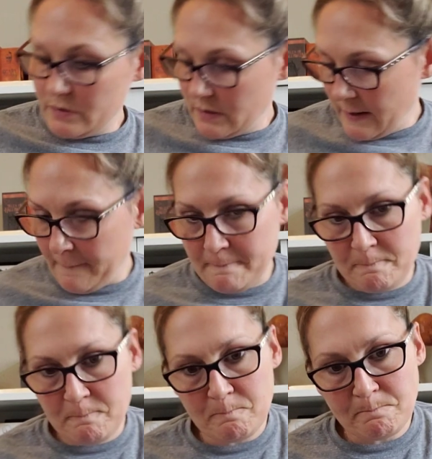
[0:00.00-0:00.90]

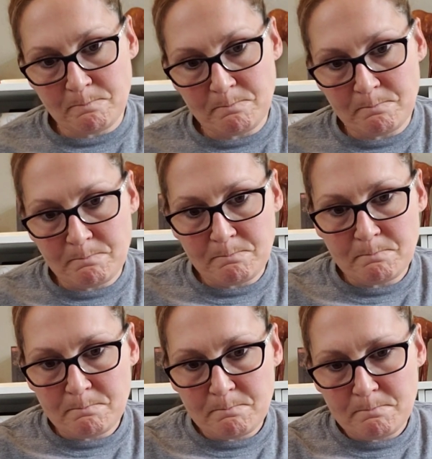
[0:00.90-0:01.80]

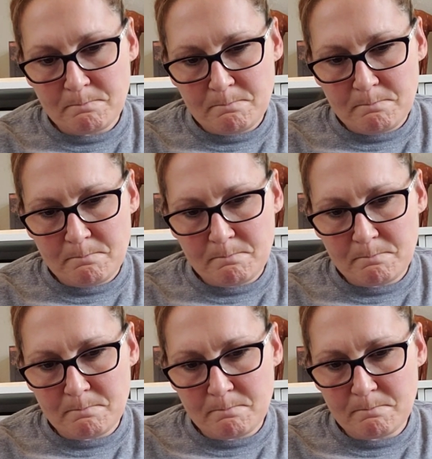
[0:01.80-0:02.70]

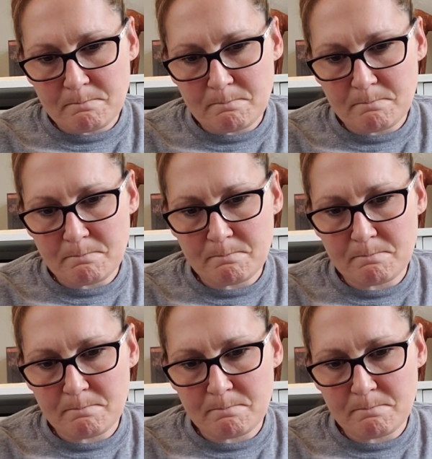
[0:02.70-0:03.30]
No one is speaking in this clip.